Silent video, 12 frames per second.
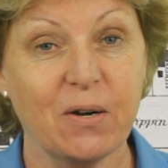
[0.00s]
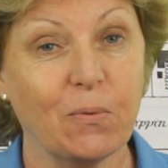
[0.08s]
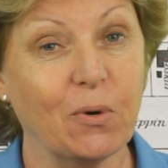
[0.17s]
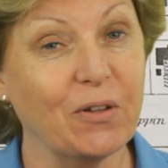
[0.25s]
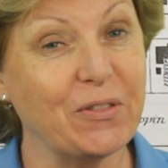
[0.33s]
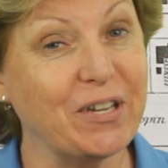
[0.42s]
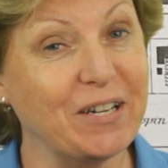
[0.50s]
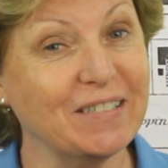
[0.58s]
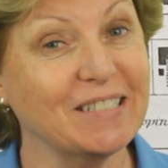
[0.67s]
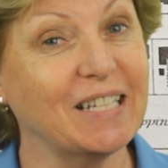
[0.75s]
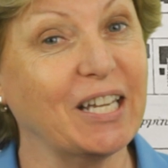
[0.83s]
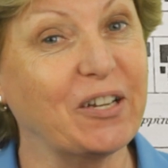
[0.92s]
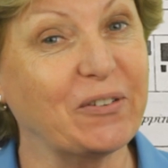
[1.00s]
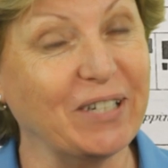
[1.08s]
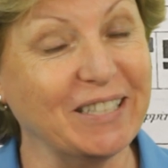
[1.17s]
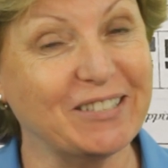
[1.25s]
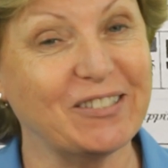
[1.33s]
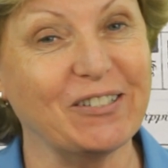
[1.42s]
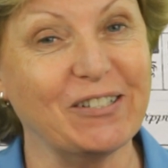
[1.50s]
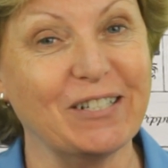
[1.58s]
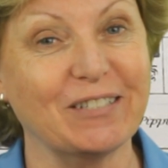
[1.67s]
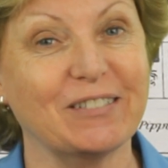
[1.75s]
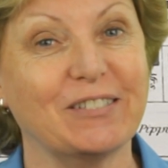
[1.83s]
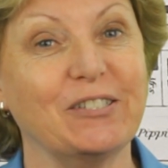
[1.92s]
Well, there is a great
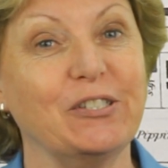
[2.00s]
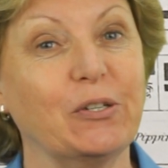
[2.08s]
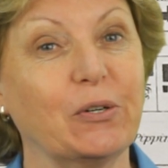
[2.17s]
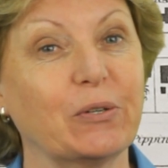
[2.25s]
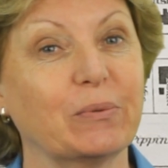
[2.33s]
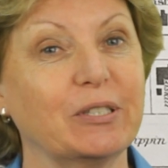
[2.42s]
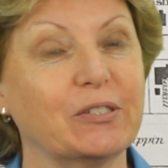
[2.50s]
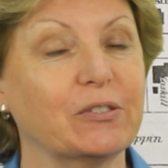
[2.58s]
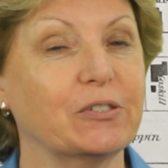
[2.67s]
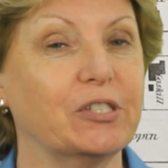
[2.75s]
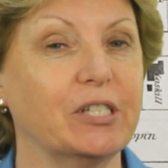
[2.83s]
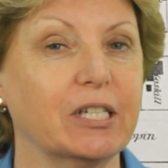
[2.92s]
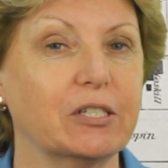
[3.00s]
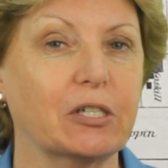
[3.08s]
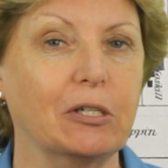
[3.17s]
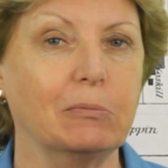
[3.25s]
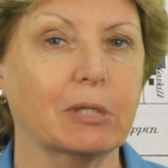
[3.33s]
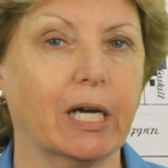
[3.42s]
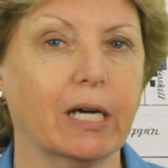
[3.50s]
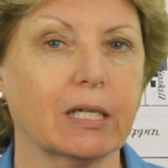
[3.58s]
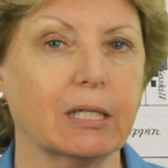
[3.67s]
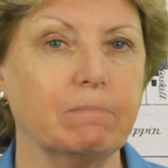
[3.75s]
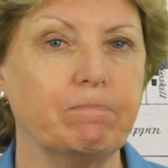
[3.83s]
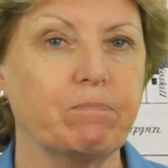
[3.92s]
start to your research in Edgecombe
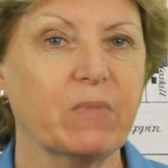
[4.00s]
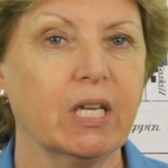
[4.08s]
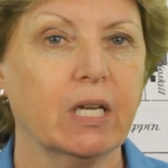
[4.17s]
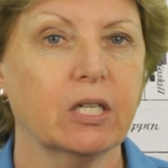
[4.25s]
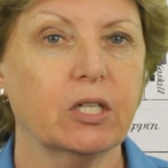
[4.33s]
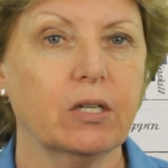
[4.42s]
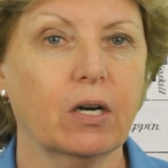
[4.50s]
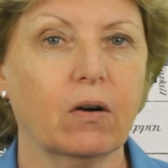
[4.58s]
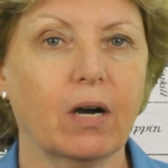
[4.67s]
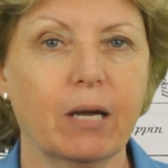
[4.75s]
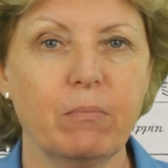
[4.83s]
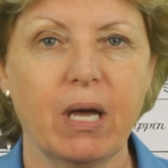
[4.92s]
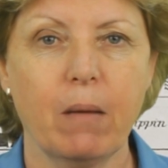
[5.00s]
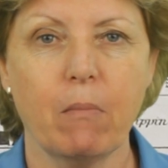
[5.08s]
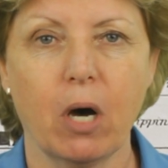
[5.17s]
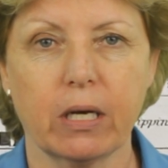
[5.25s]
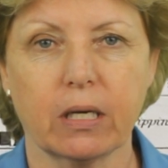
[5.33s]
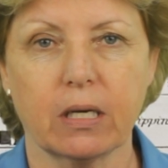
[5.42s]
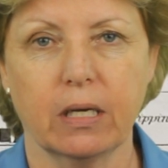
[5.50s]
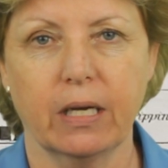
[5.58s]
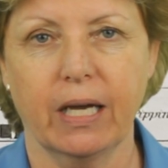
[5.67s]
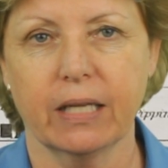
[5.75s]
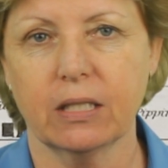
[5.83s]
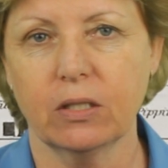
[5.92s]
County. I met Monika
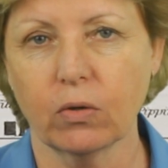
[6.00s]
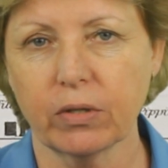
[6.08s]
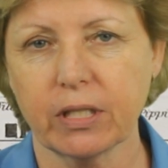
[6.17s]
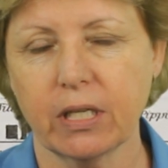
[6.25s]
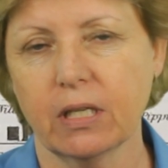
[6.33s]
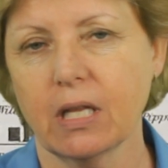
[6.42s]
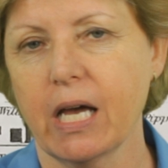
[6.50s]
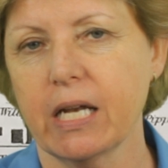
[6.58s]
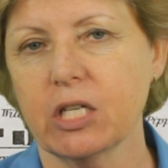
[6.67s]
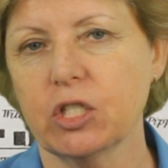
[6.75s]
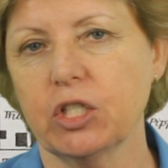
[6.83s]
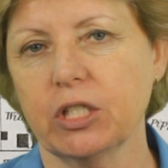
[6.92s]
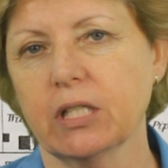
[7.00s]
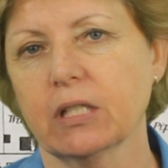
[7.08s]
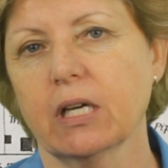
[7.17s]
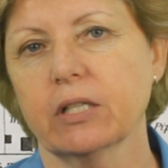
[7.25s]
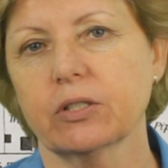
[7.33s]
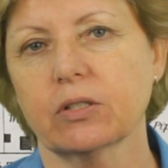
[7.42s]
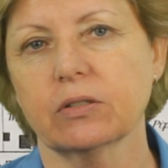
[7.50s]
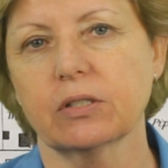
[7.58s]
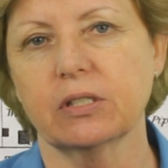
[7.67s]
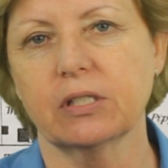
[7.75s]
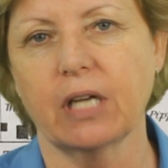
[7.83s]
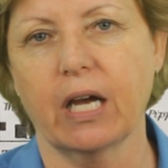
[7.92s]
at the North Carolina Genealogical
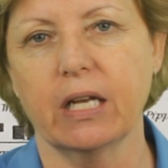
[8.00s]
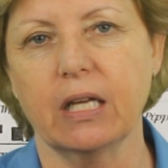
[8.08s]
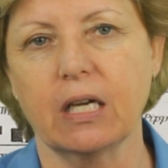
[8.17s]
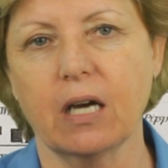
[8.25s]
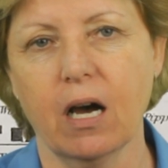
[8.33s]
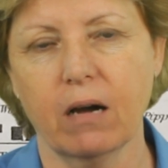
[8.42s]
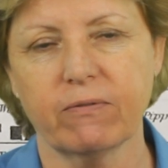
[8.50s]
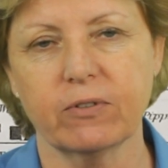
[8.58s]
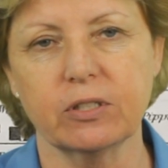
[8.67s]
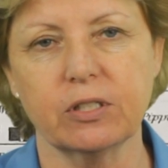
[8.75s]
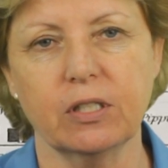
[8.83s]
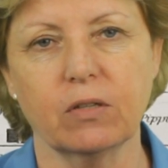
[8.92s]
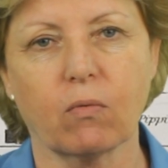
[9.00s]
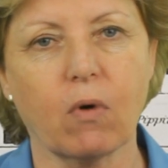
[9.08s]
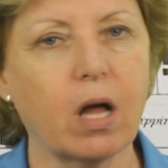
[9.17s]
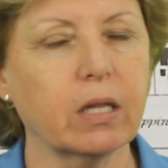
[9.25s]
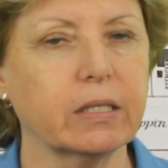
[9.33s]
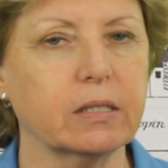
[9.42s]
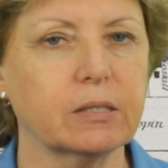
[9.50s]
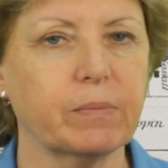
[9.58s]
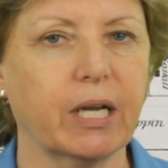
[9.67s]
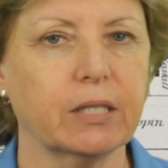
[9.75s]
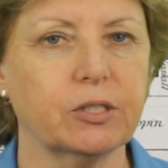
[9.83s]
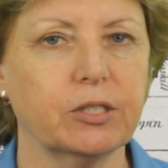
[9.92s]
Society conference in Raleigh this
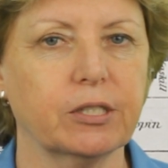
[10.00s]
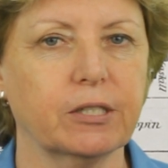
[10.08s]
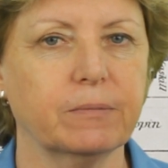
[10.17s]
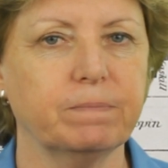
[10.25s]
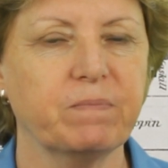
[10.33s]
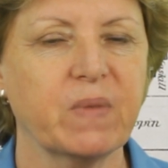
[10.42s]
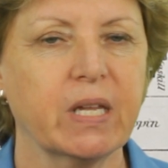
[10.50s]
past year.